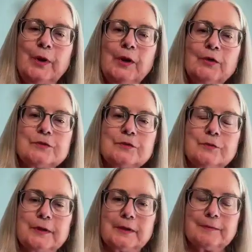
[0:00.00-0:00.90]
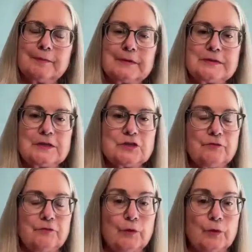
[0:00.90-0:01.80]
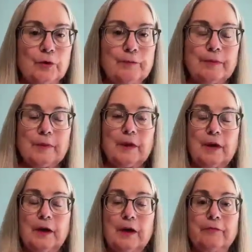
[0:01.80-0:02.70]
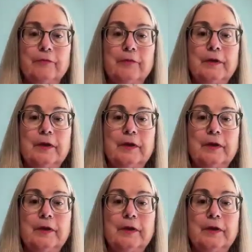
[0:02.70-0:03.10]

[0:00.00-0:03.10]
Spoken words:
We are doing session 4 of